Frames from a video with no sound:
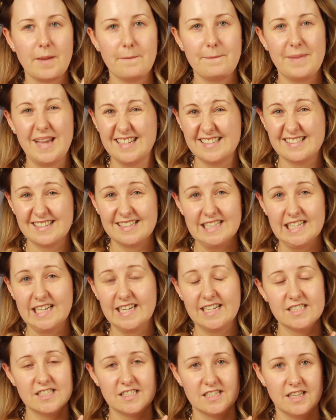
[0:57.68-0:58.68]

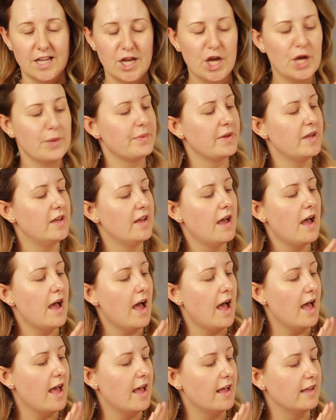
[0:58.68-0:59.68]
basically slurp.
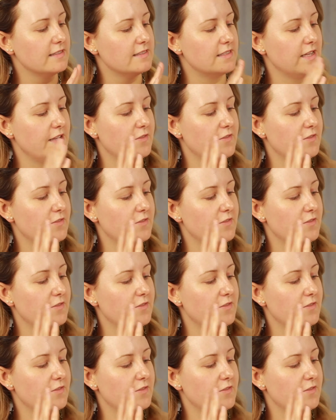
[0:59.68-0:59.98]
So